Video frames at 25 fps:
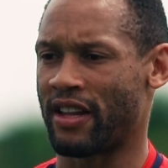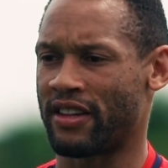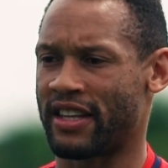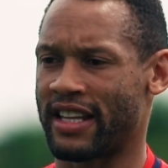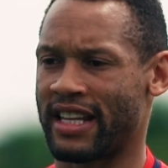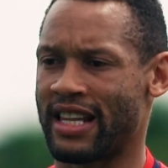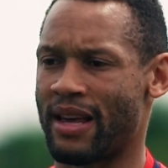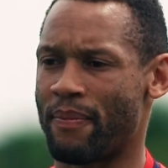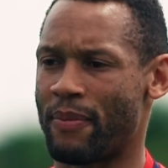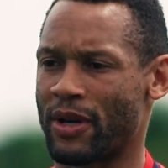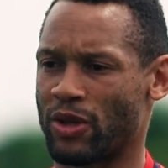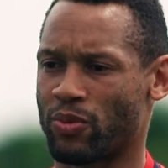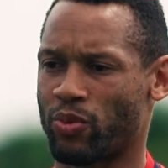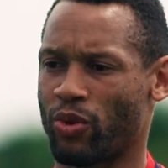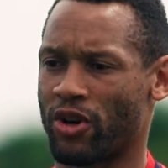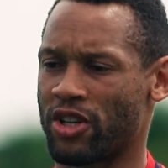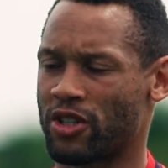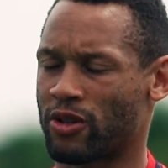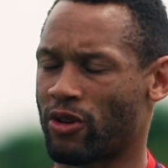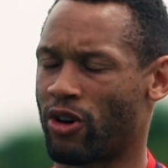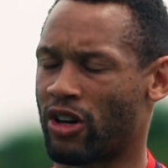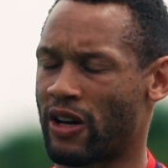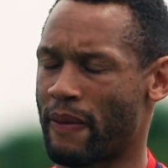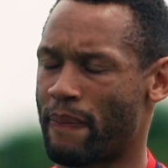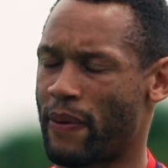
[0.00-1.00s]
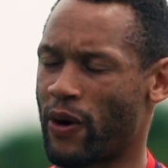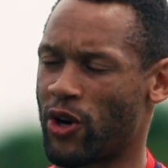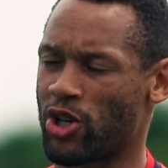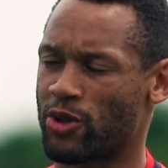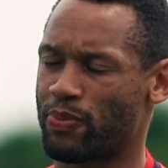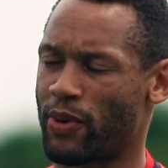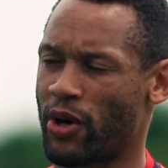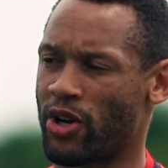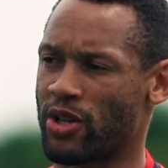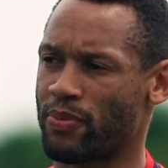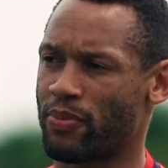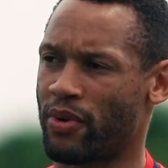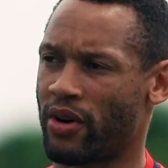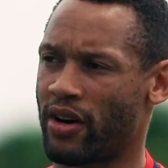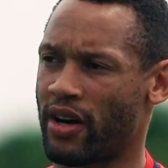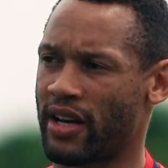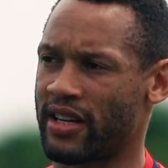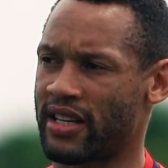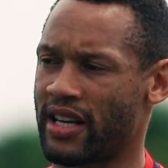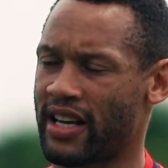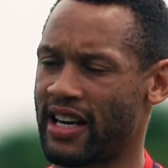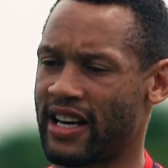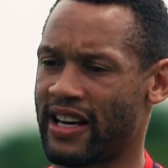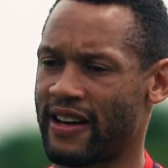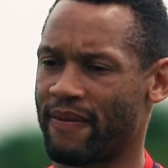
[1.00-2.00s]
that the Olympics was kind of postponed by
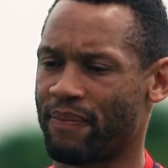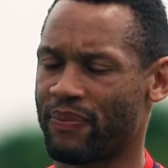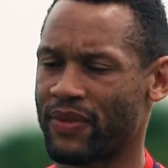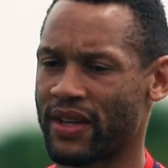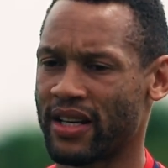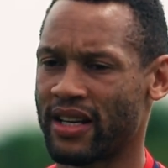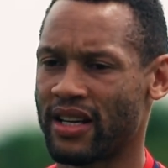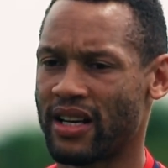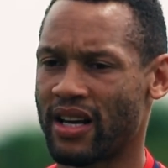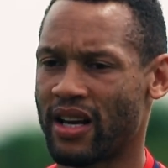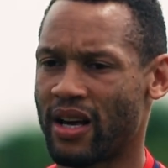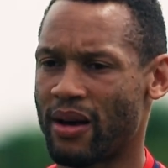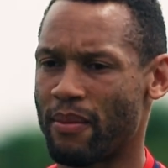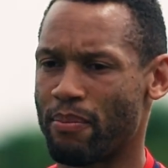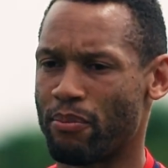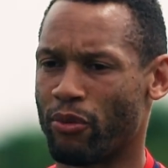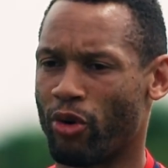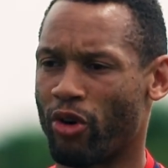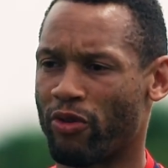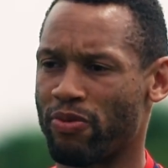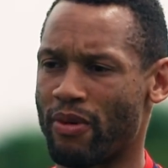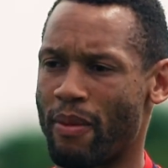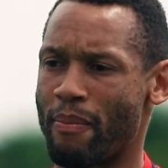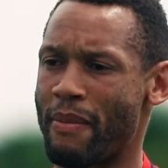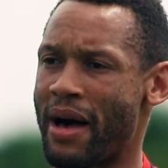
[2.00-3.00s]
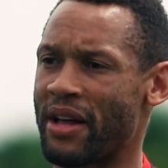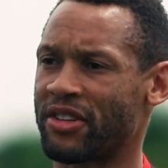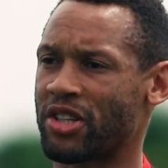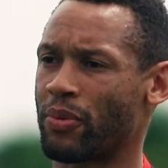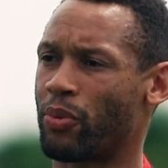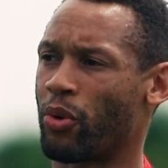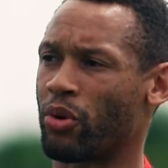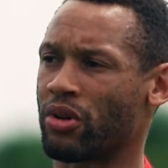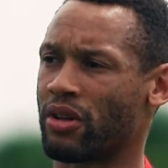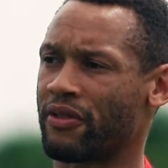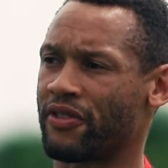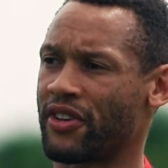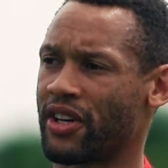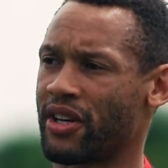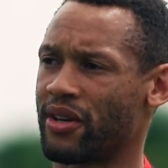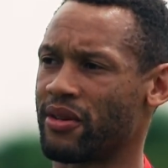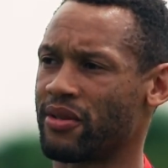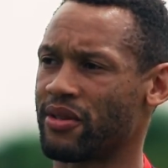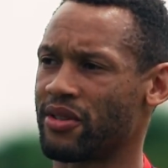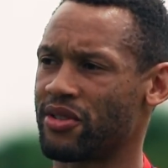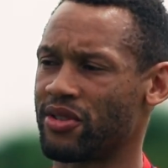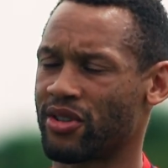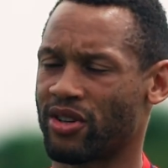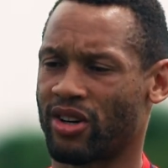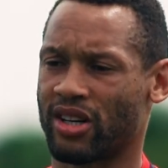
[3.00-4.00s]
a year. More from a mental point of
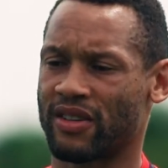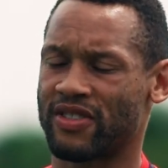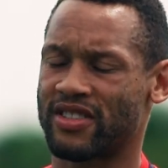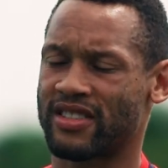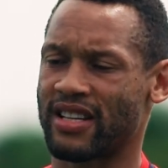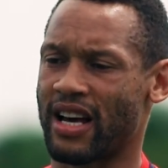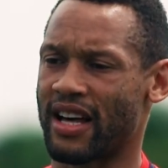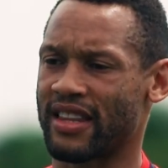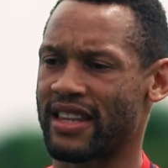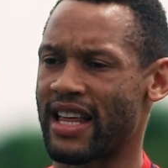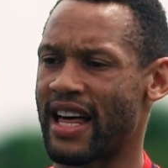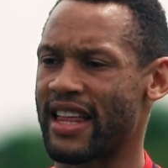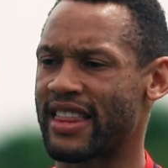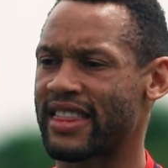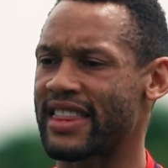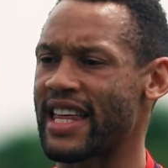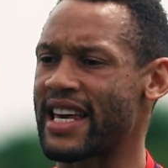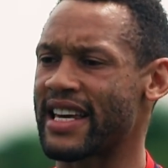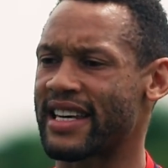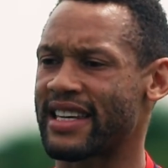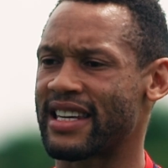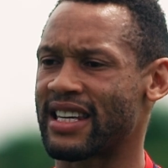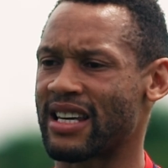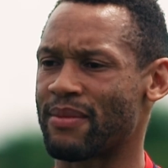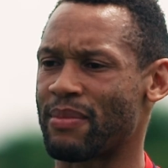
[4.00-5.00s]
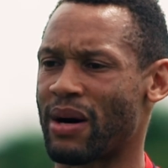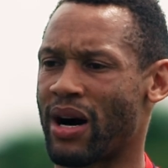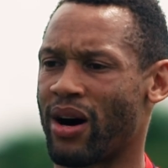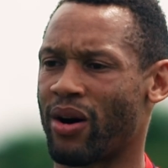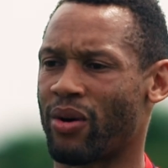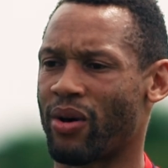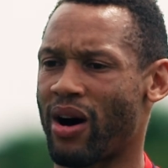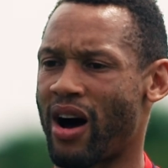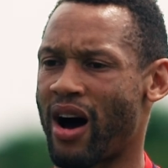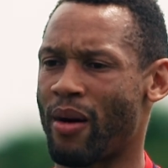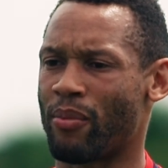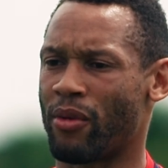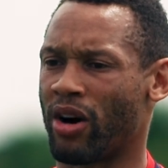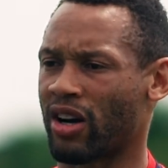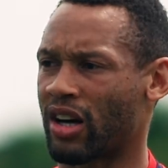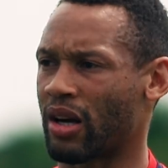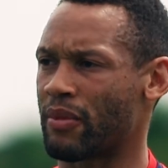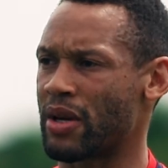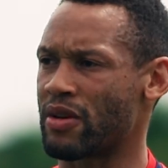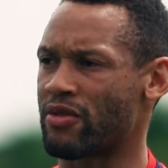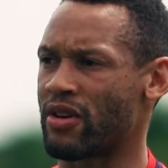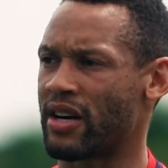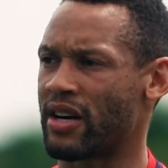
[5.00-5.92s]
view, you kind of sat there thinking about, am I going to be